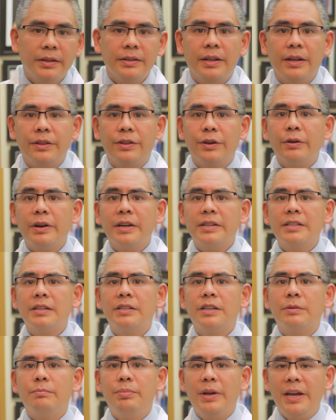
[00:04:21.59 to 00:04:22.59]
Now, there is a
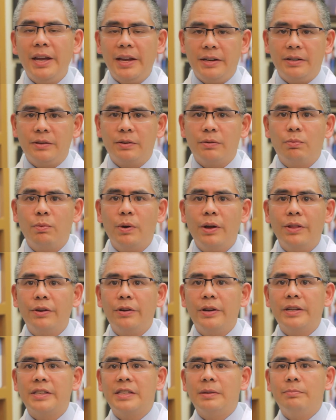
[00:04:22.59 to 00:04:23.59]
debate whether
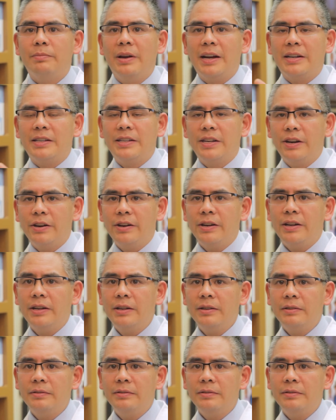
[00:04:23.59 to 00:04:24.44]
it's the bacteria